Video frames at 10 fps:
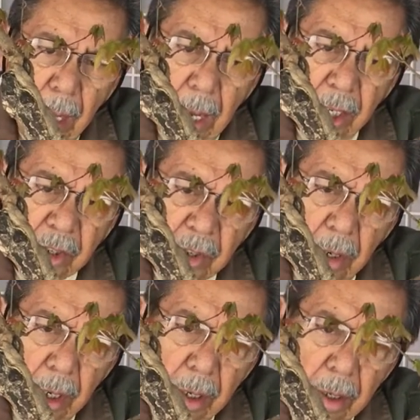
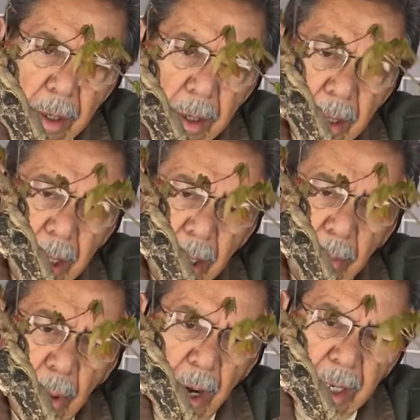extra
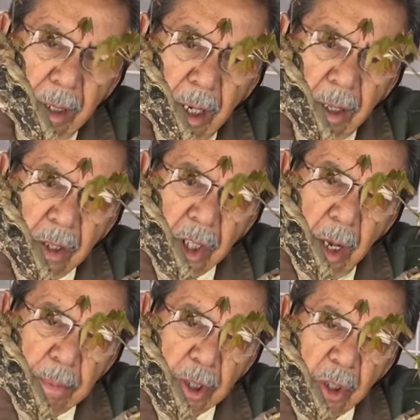bark in there. There's a
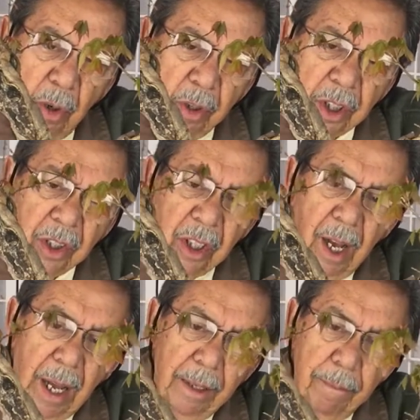couple of schools of
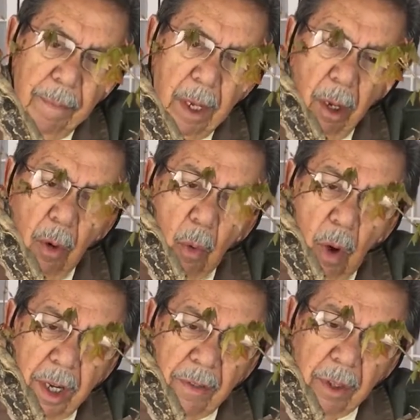thought.
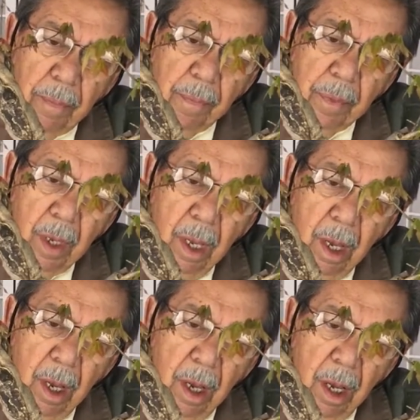One of them
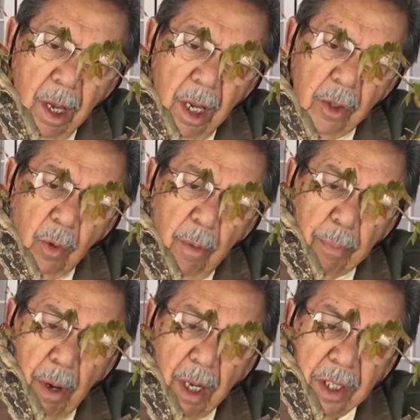is one
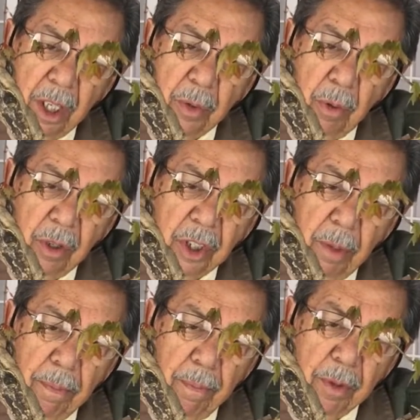process where
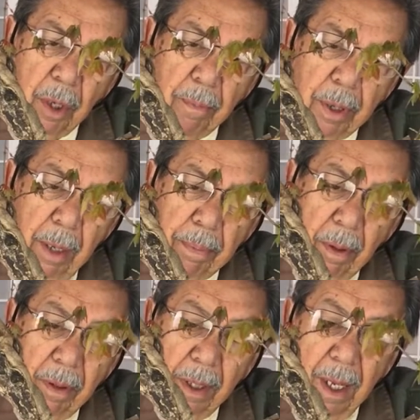some
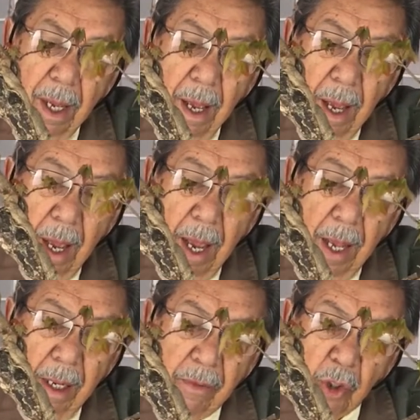people
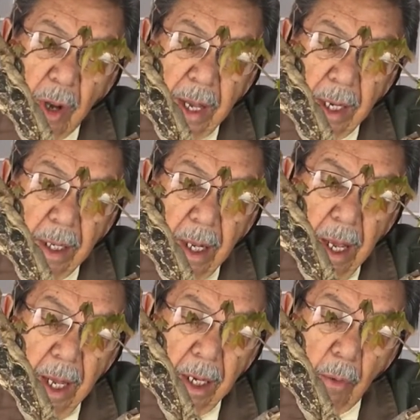and have tried it,
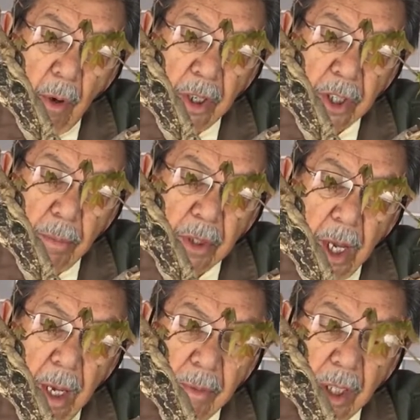and it works
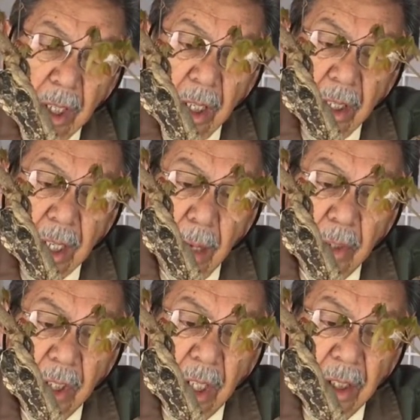sometimes and at other times
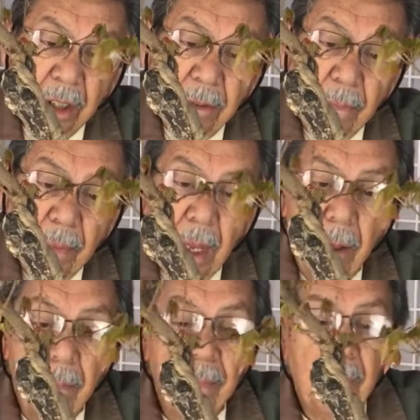it doesn't,
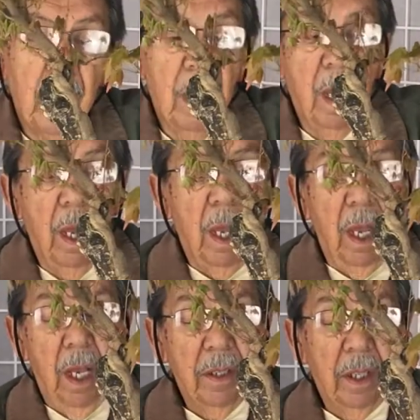
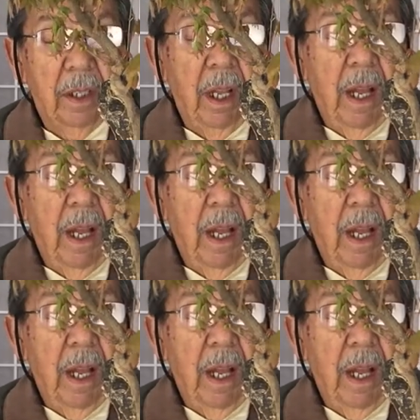is that they'll